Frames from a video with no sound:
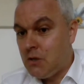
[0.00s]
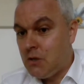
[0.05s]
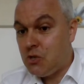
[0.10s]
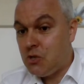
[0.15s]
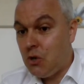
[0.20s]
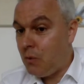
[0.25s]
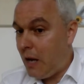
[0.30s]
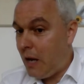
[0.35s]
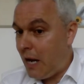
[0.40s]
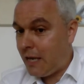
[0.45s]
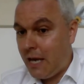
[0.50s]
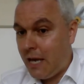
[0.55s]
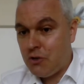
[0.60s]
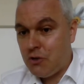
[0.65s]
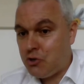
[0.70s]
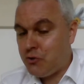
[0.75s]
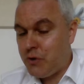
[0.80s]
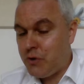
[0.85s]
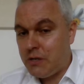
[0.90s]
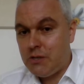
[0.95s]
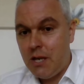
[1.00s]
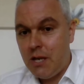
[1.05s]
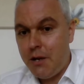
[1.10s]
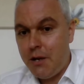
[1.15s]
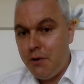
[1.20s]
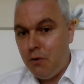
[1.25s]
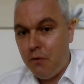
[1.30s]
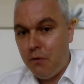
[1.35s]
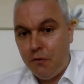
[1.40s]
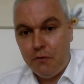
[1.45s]
So I can't stress
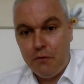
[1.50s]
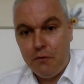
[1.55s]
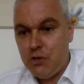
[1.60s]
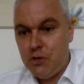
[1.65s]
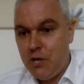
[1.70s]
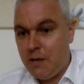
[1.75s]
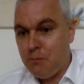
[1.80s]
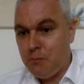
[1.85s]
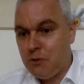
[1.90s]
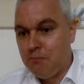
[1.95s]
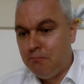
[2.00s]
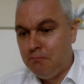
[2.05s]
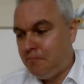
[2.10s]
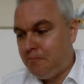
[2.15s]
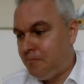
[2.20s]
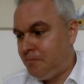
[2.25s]
that enough, James.